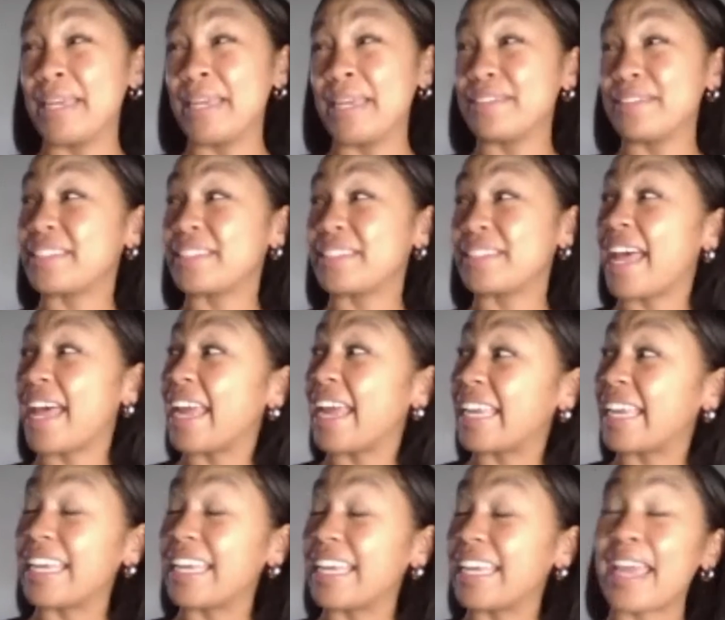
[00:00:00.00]
He's like,
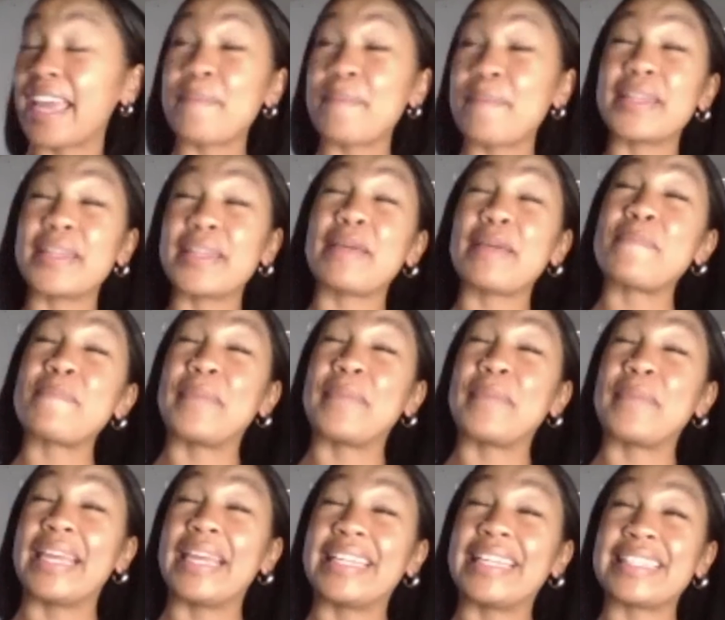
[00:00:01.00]
he gave me the
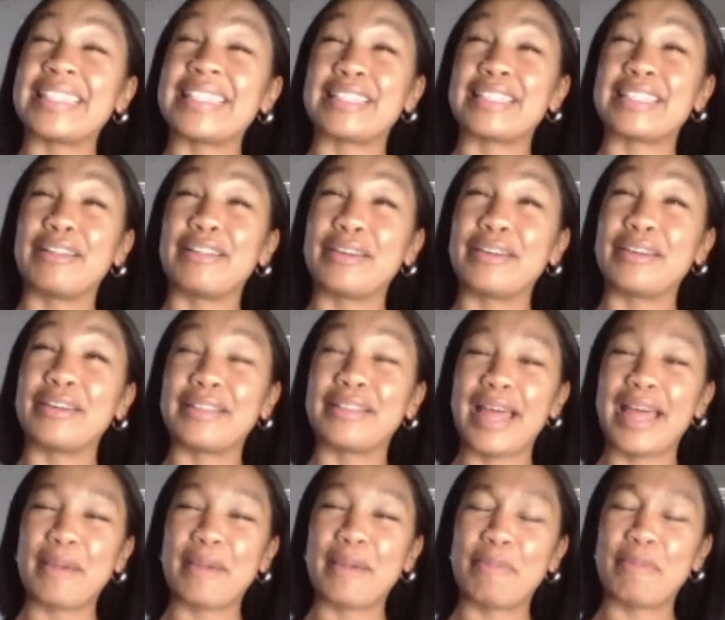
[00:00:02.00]
meanest look,
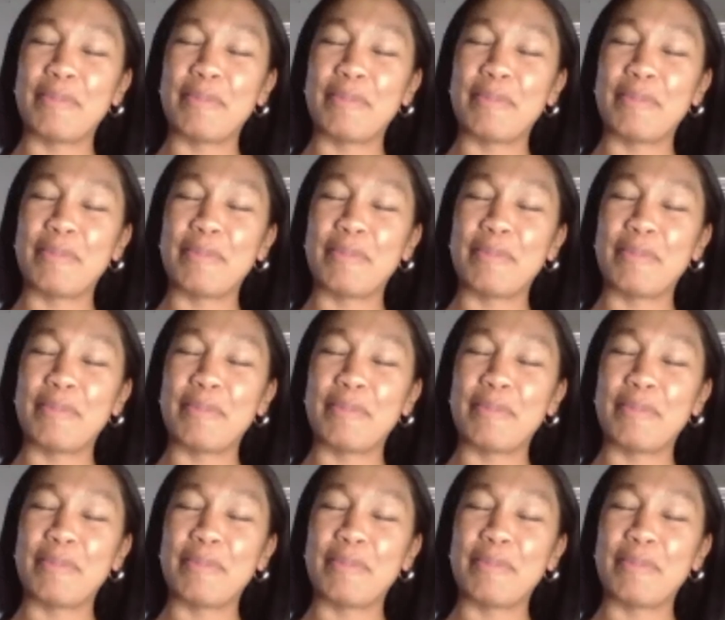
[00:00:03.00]
like,